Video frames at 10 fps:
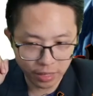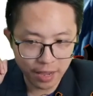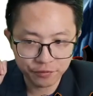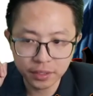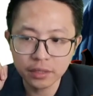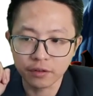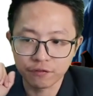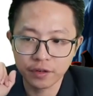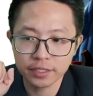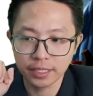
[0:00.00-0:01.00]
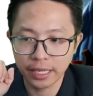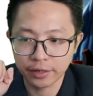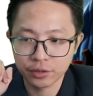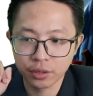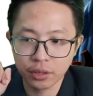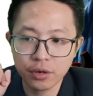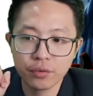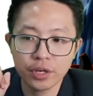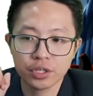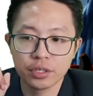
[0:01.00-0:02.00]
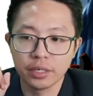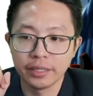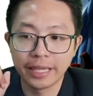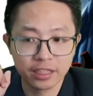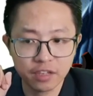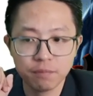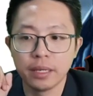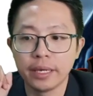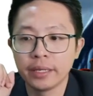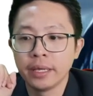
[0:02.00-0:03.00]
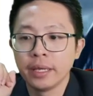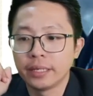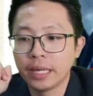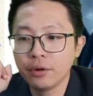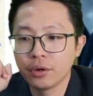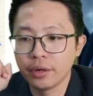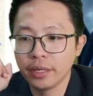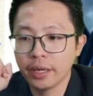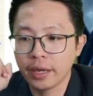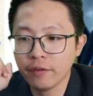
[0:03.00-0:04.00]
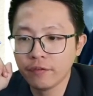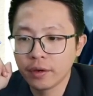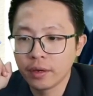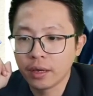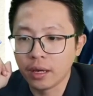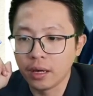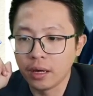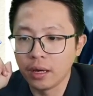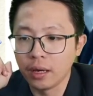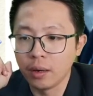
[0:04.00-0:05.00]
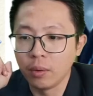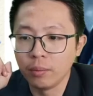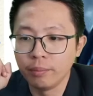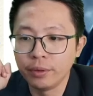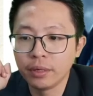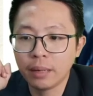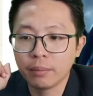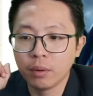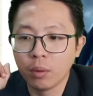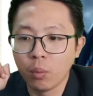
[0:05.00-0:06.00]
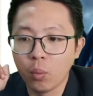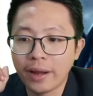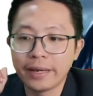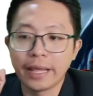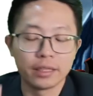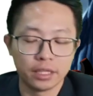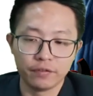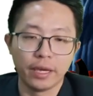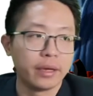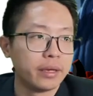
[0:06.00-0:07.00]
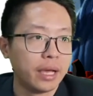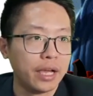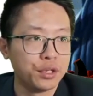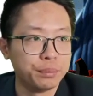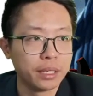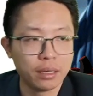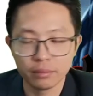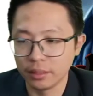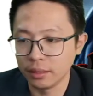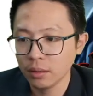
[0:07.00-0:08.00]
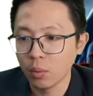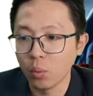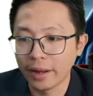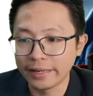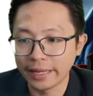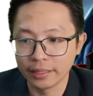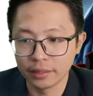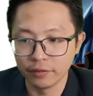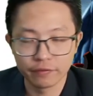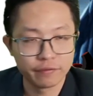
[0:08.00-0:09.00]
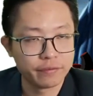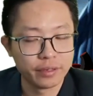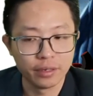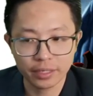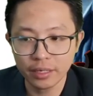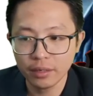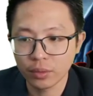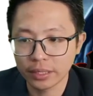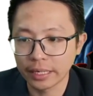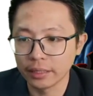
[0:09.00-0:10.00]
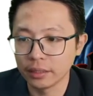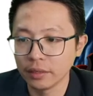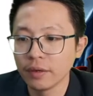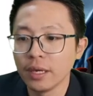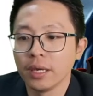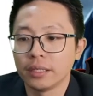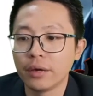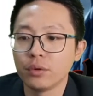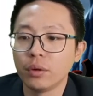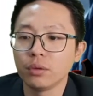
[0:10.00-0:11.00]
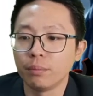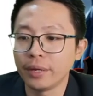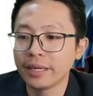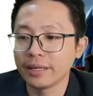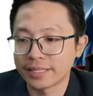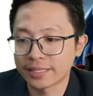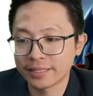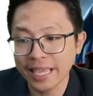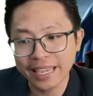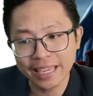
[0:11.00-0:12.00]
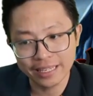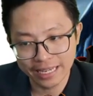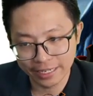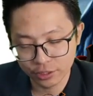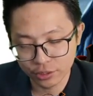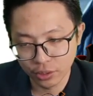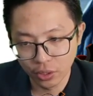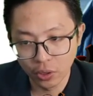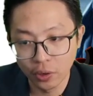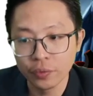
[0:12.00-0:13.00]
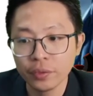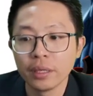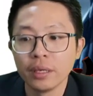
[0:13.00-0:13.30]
after the first electron reach the negative plate. Now you already have built up 1 negative there. You build up one negative. Okay, 1 negative. Now you want to bring a second electron